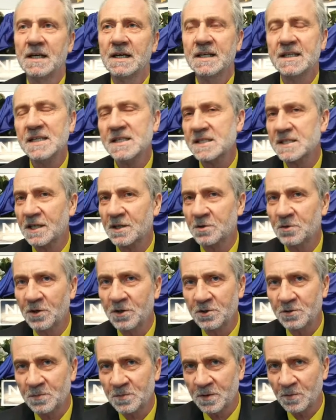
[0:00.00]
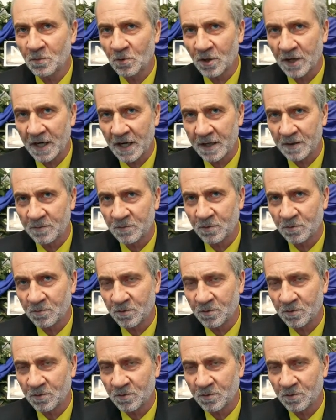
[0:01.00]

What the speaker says: Kids are going to be more hyper,